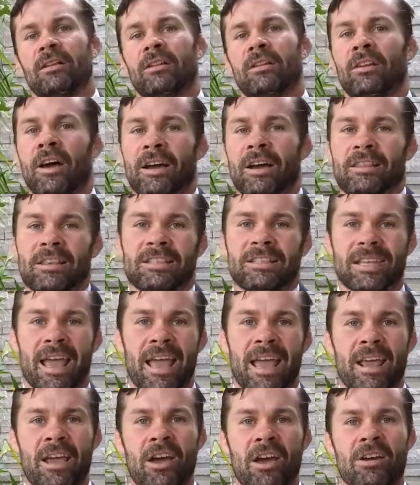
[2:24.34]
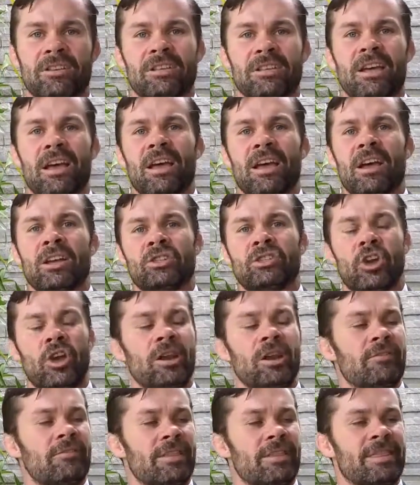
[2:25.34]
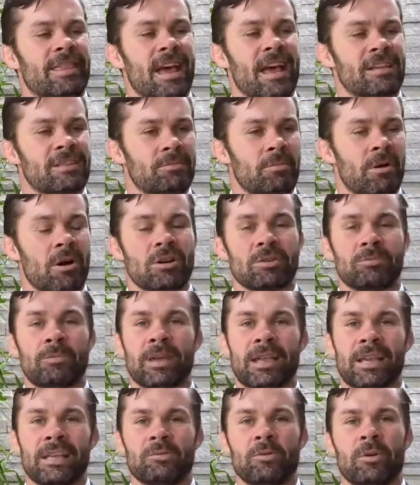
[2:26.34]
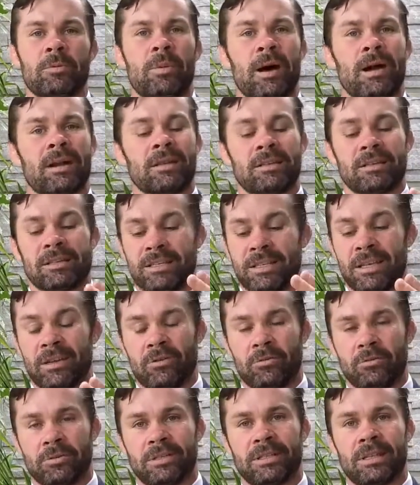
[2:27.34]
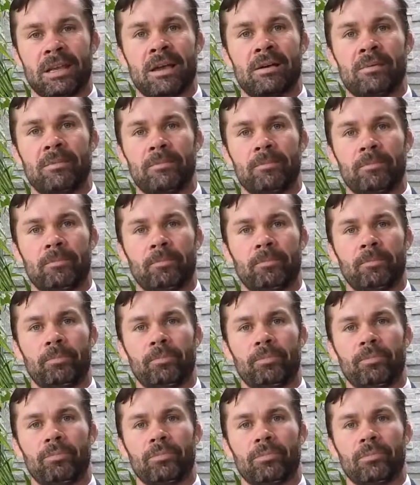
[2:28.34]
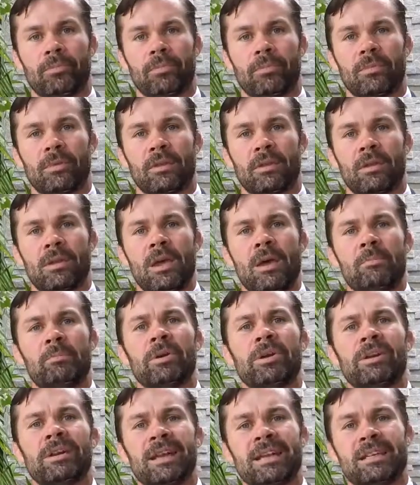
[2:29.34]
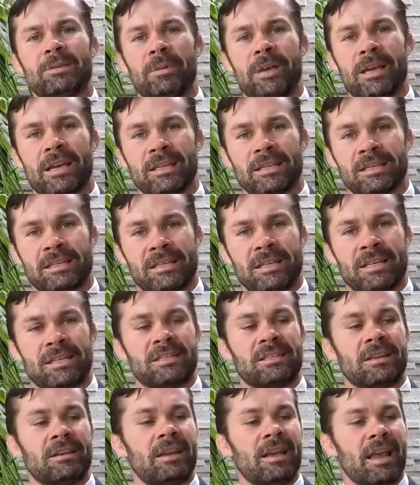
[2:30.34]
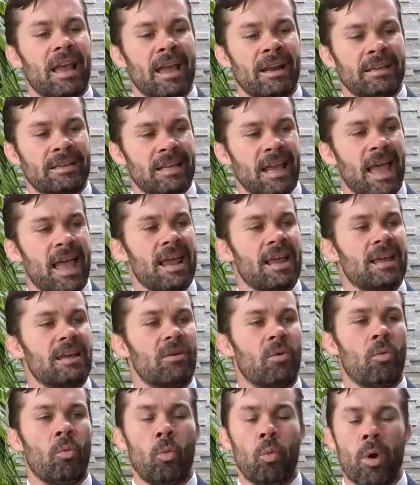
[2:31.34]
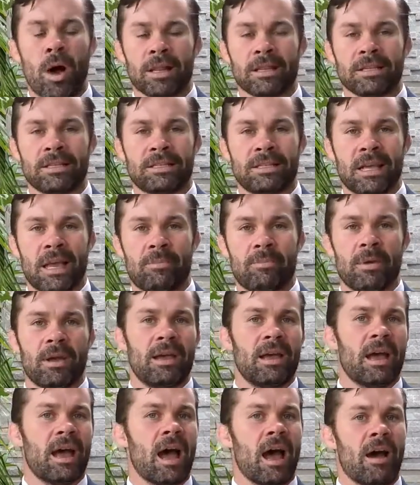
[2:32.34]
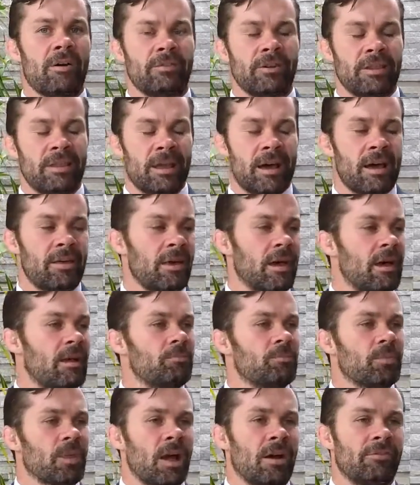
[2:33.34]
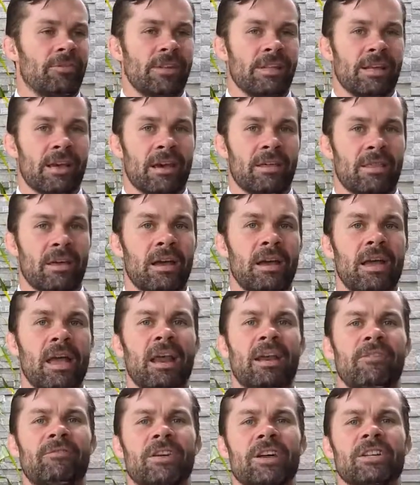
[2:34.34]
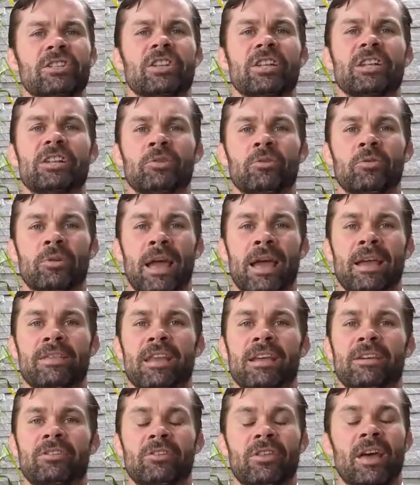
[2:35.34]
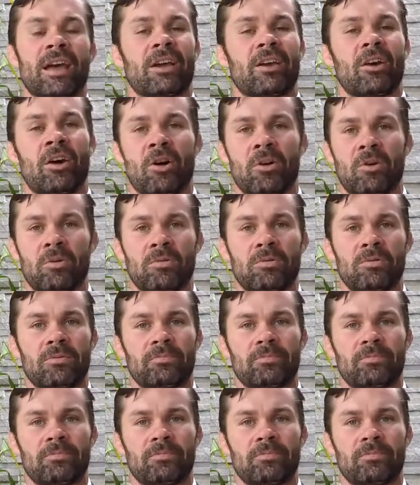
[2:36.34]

Like the saying goes, a journey of 1,000 miles begins with but a single step. But you need to be consistent and take one step after the other, after the other, and eventually you'll get there to that goal.